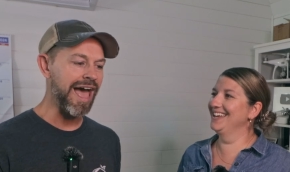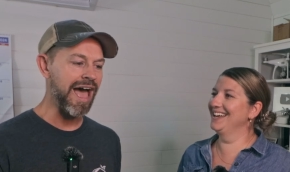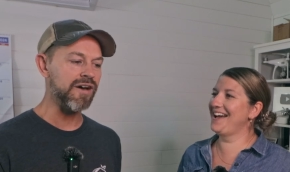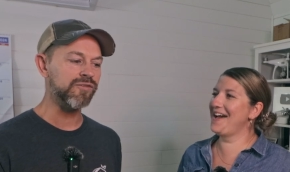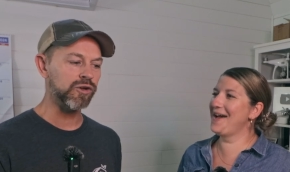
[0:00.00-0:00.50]

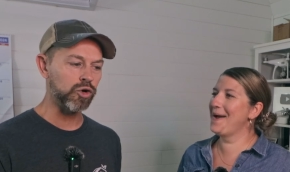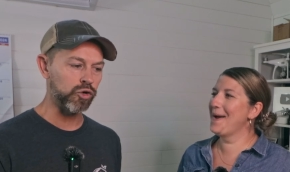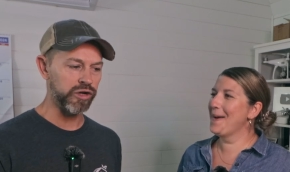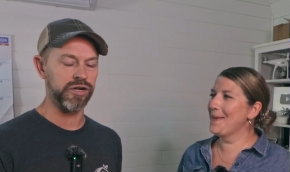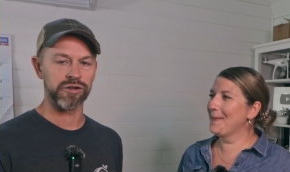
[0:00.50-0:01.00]
Speaker 1: have
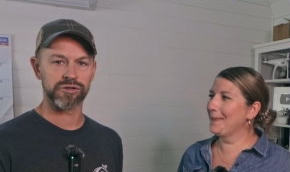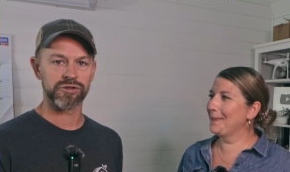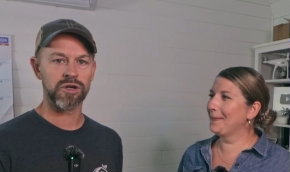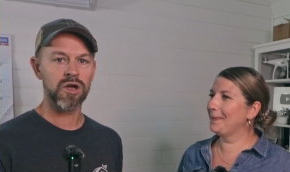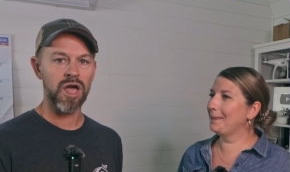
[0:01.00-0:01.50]

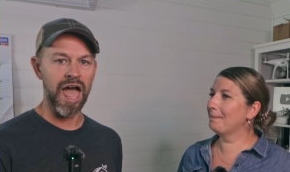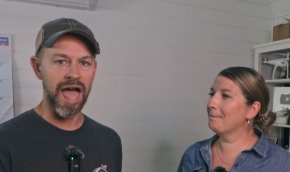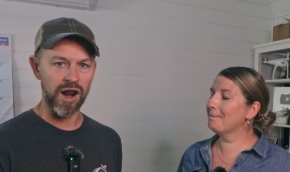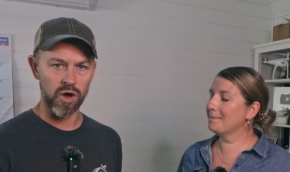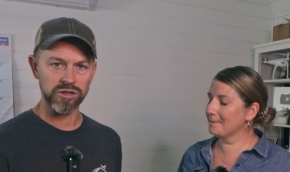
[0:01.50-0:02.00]
critters
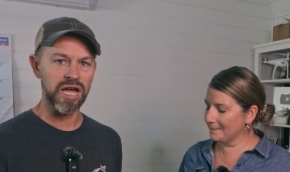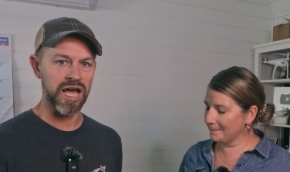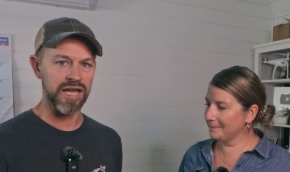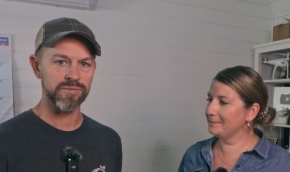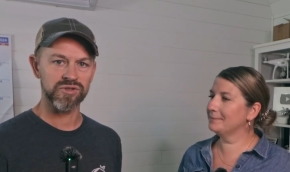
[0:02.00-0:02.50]
at all mm-hmm.
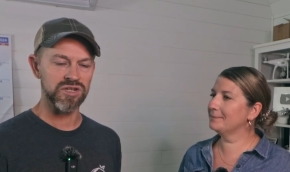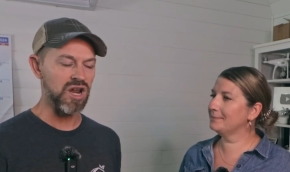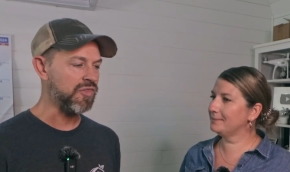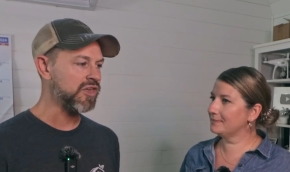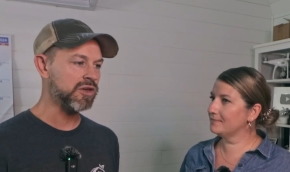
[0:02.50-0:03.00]
times.
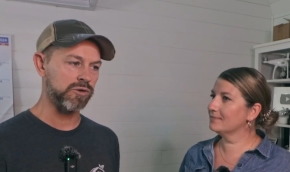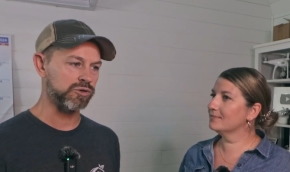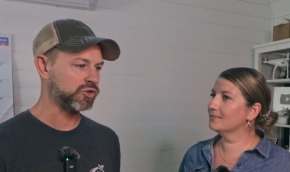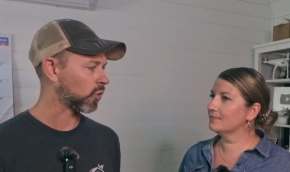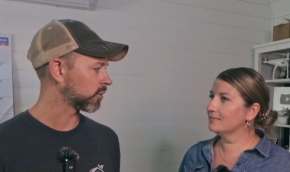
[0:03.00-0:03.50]
Nothing
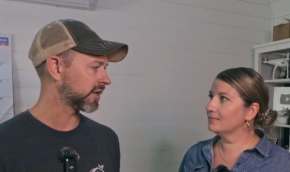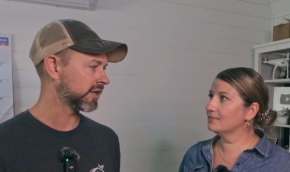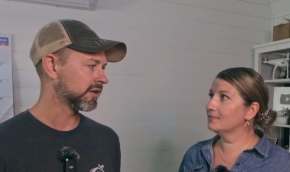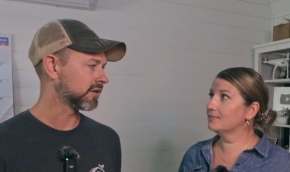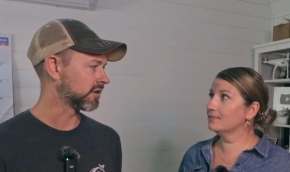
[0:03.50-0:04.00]
goes
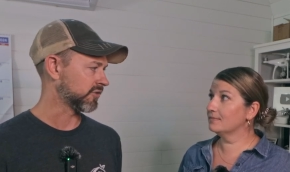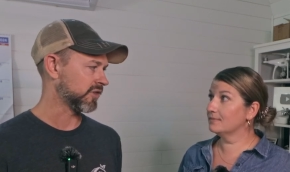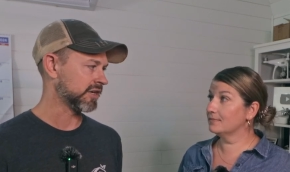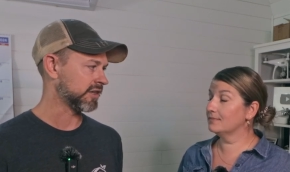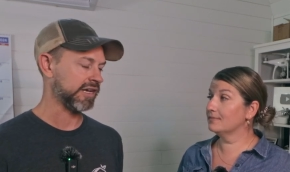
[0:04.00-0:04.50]
dormant,
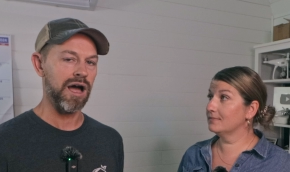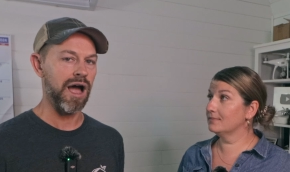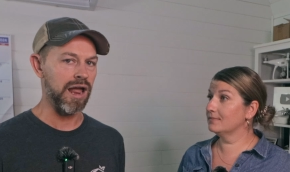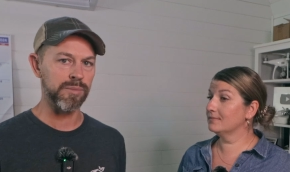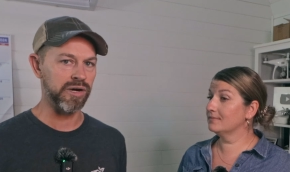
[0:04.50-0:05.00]
nothing like
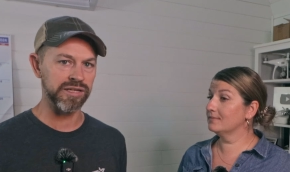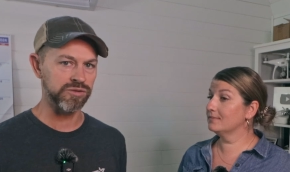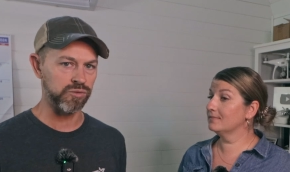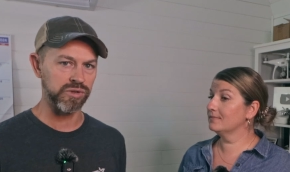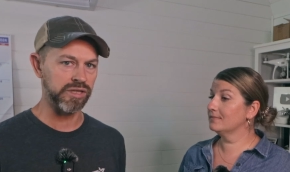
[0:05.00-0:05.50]

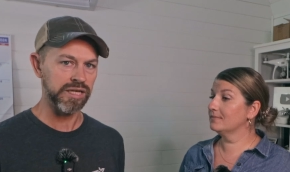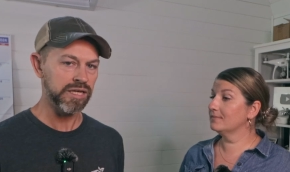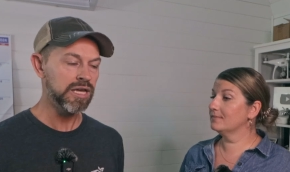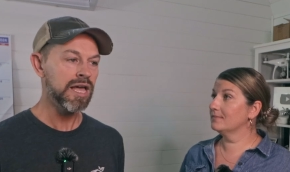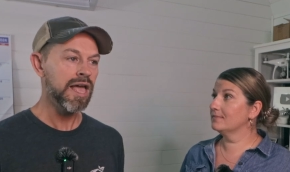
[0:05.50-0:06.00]
hibernates
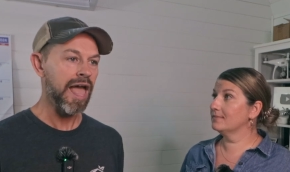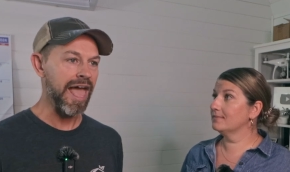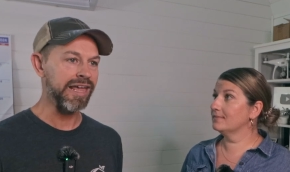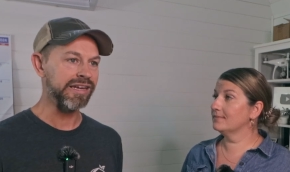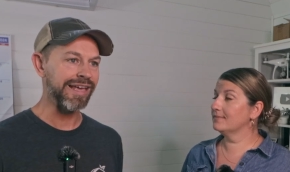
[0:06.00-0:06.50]
really.
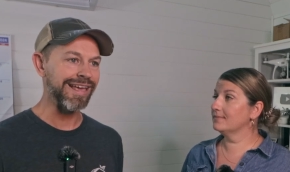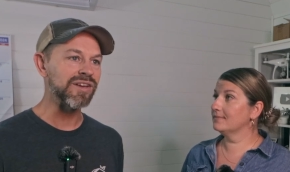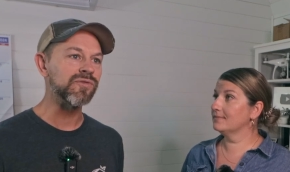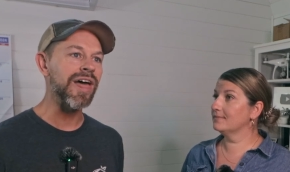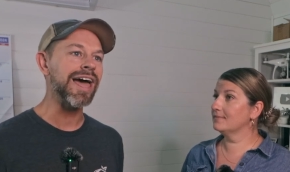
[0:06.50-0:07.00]
And
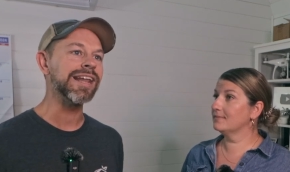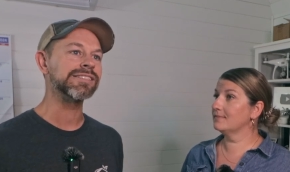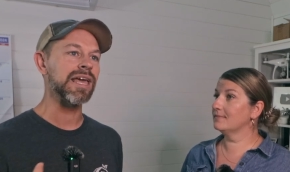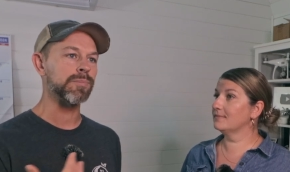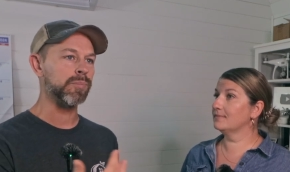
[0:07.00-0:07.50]
if that
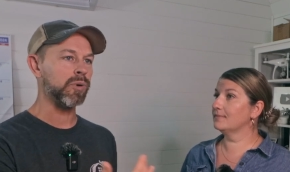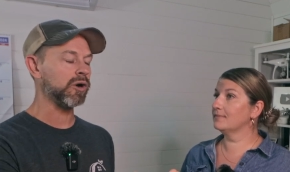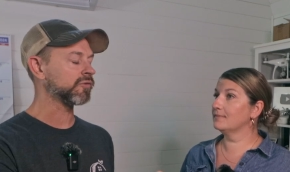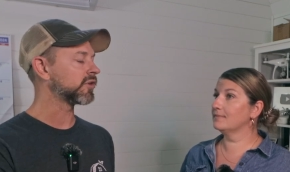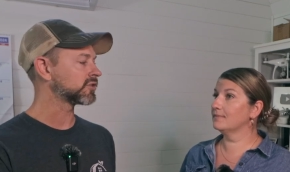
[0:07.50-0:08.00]
is a
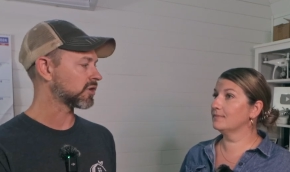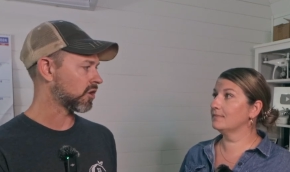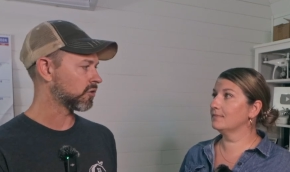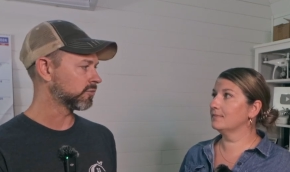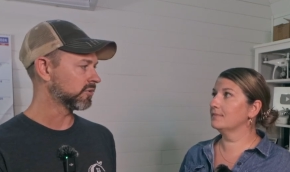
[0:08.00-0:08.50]
perfect
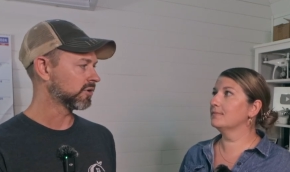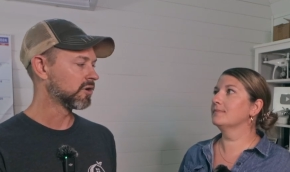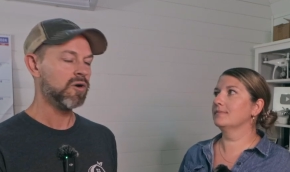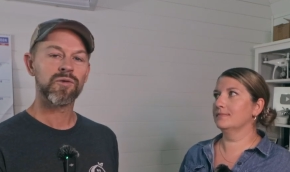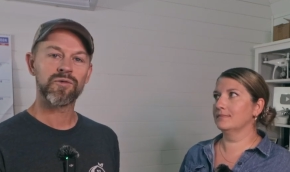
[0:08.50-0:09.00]
home
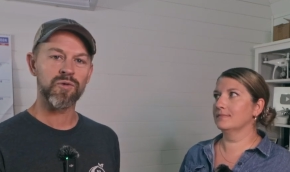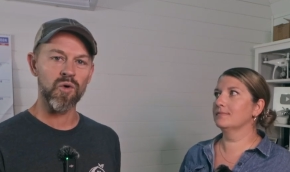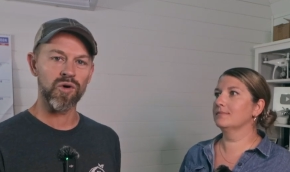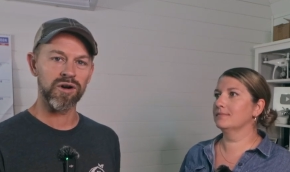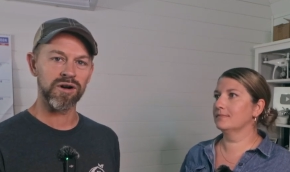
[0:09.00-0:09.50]

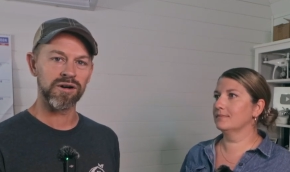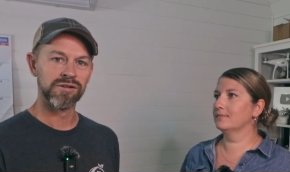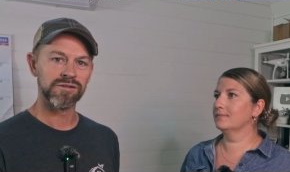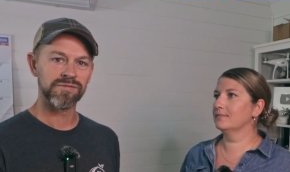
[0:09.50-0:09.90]
for